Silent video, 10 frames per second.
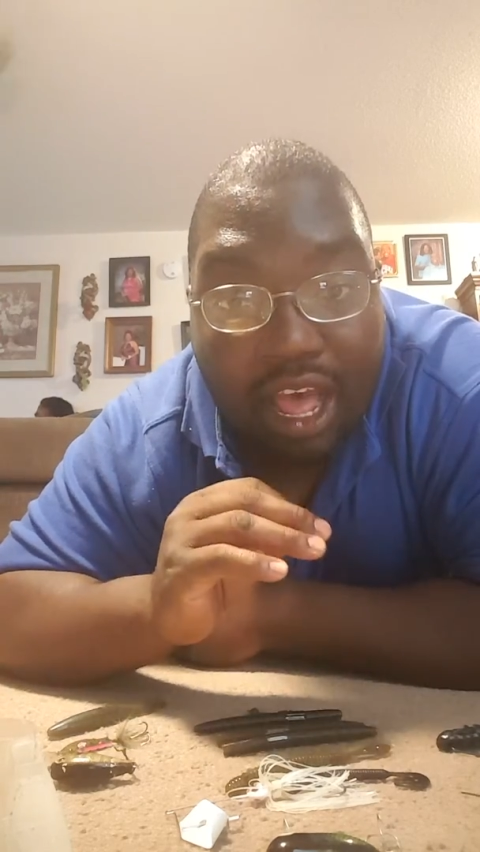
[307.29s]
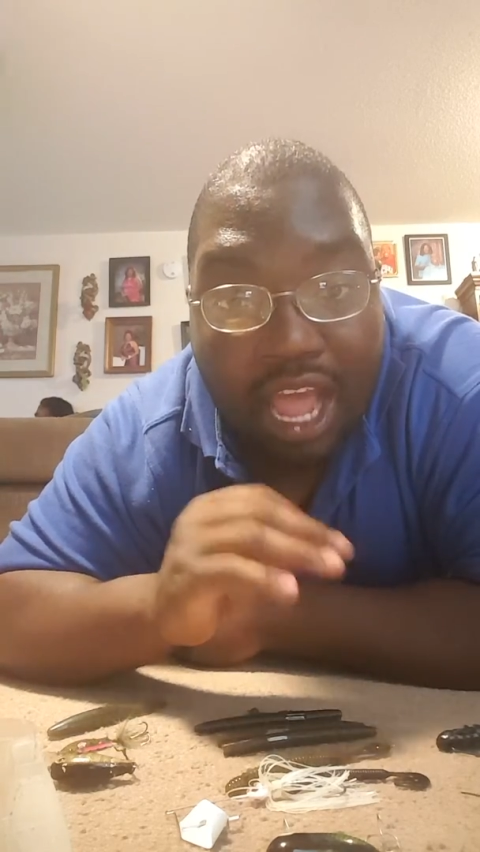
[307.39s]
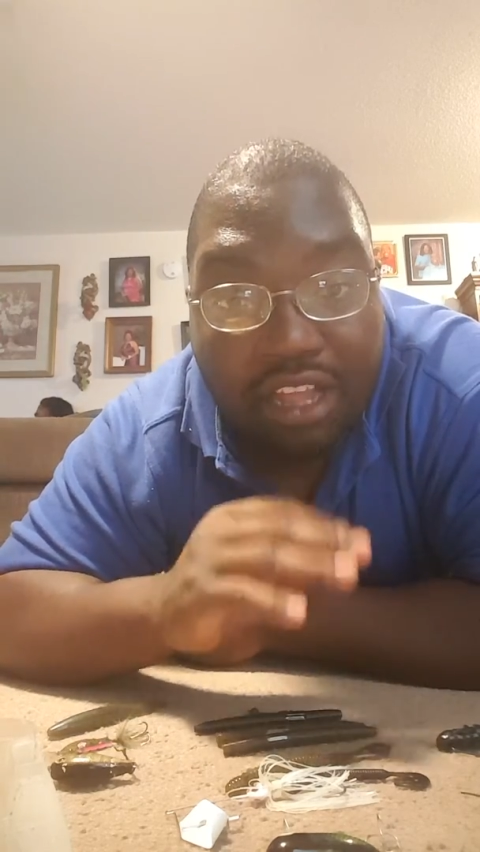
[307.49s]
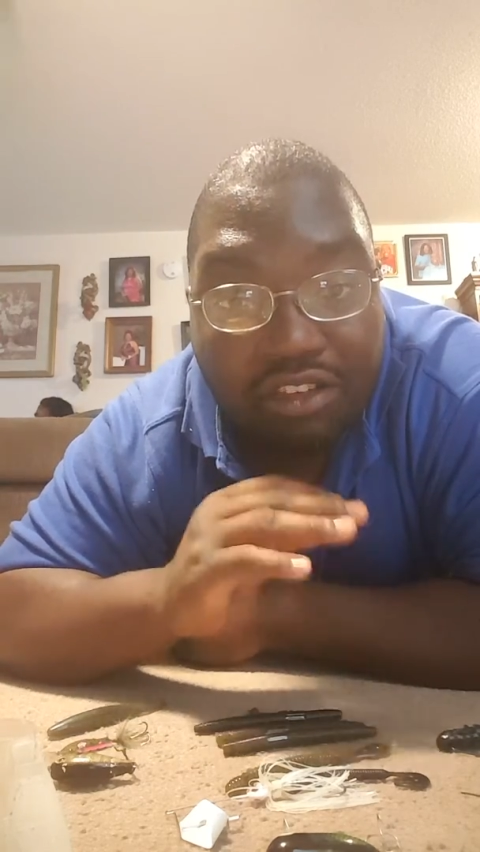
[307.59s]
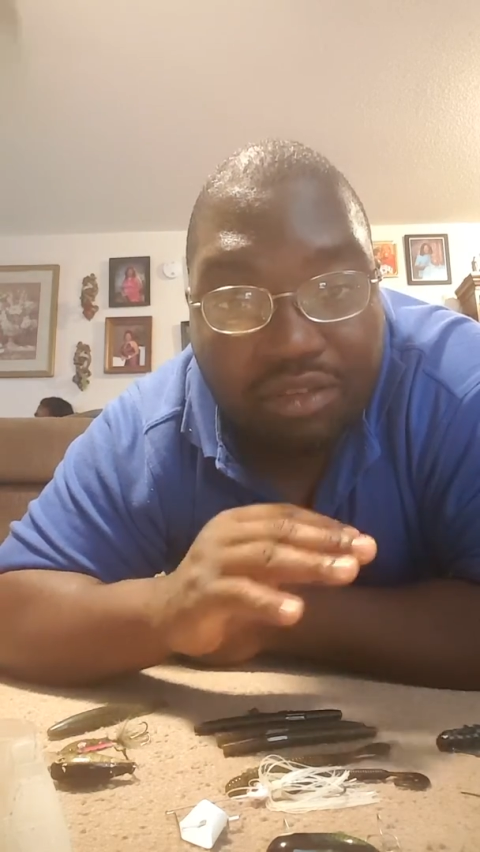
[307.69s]
I
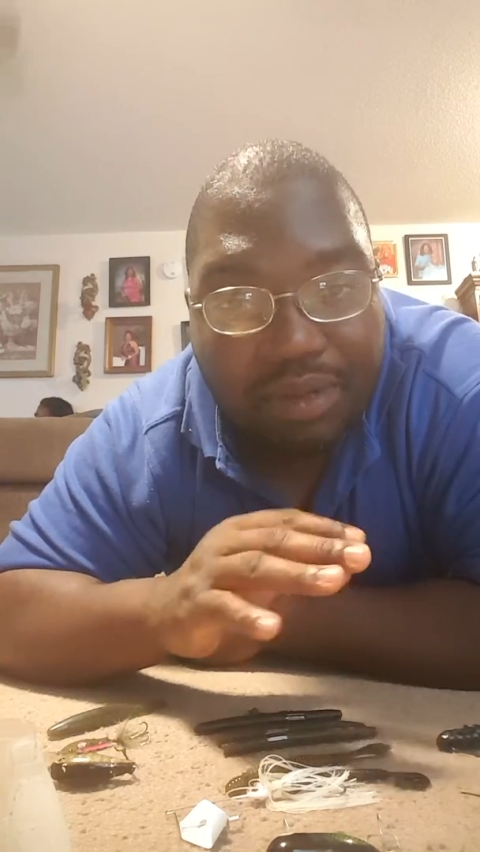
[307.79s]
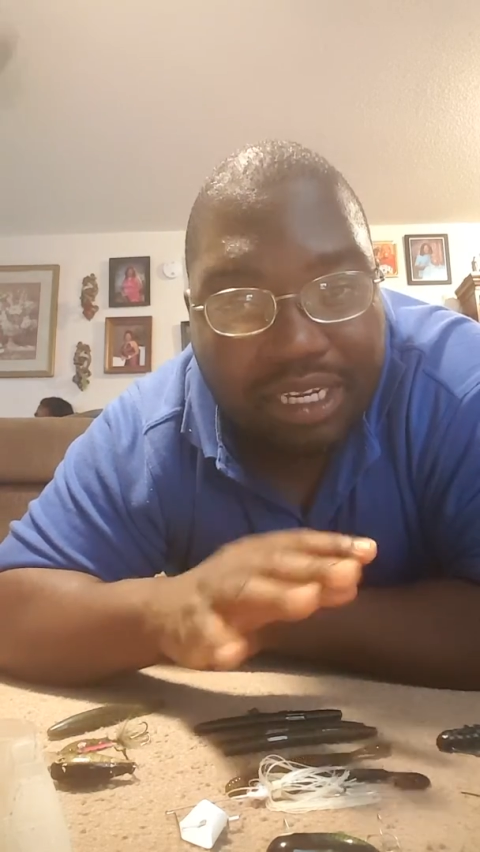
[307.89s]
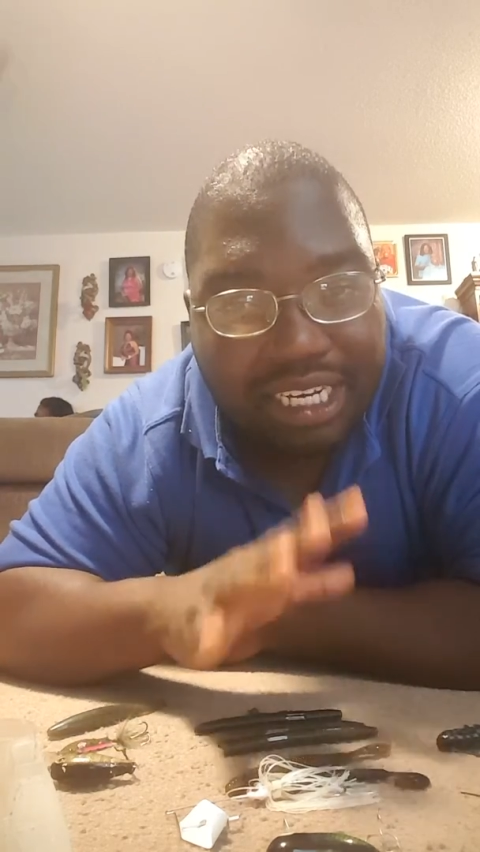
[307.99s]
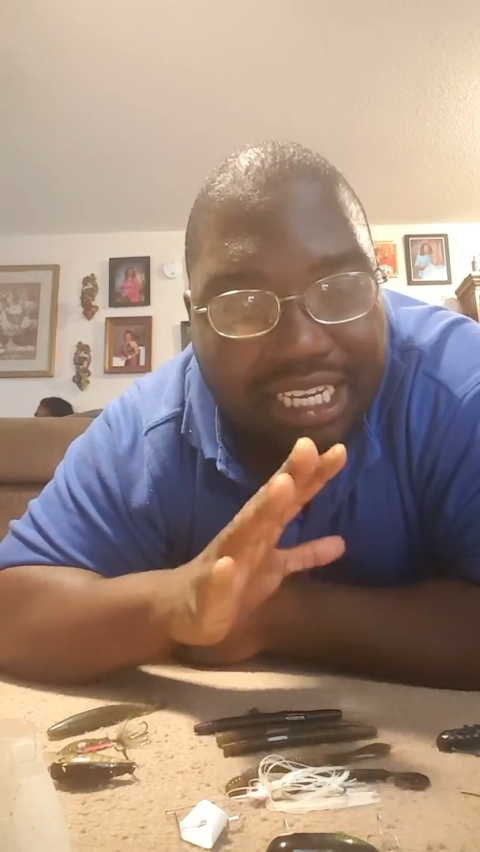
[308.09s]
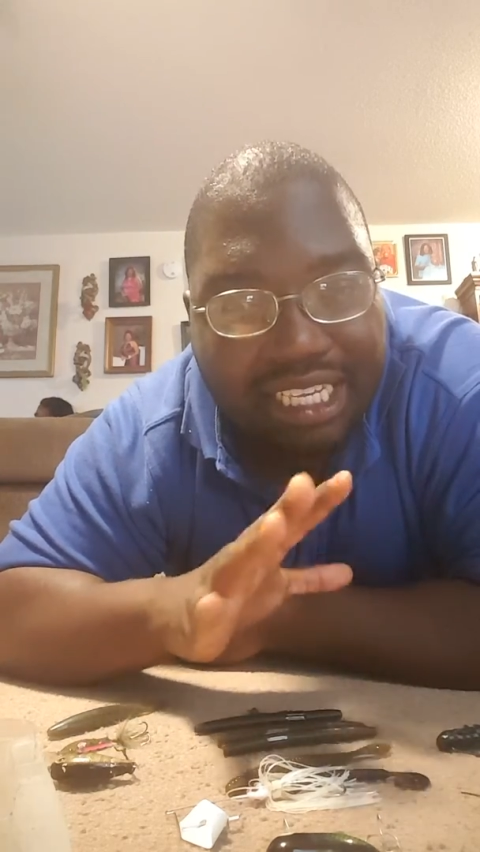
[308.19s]
used to be
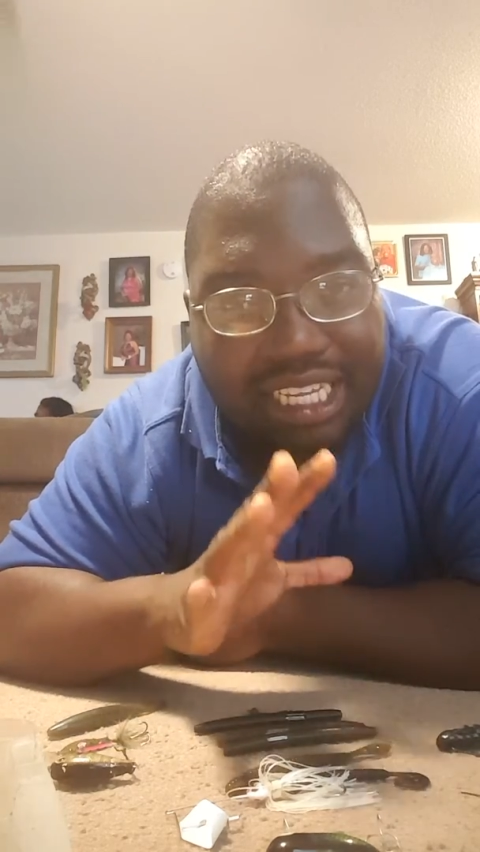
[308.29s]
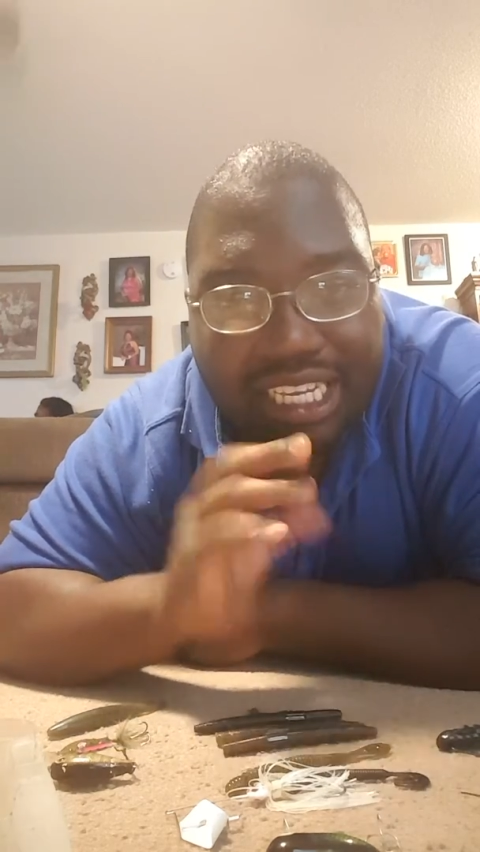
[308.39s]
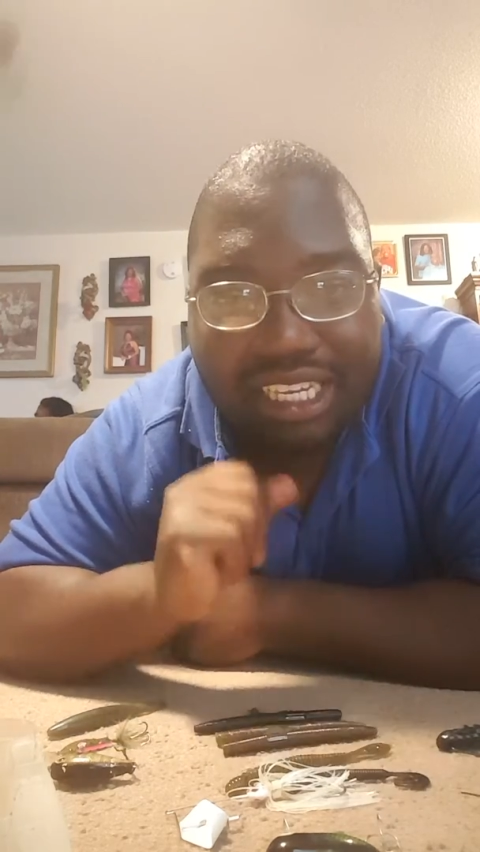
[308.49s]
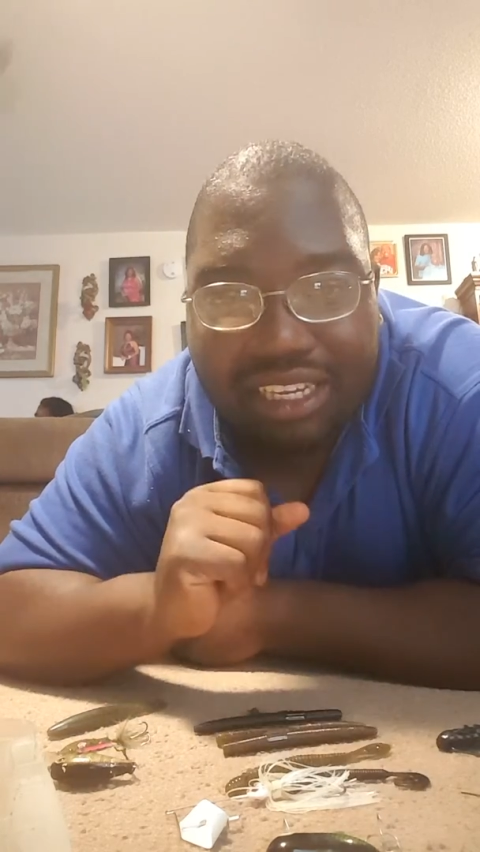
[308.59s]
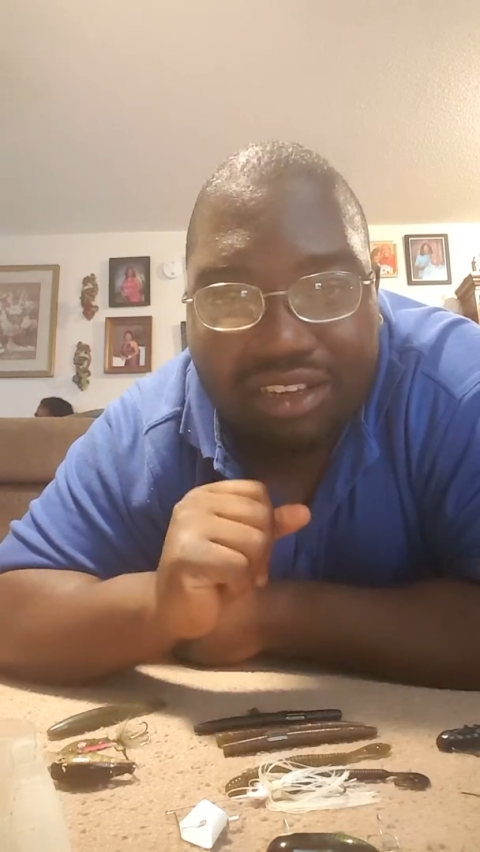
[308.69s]
just this,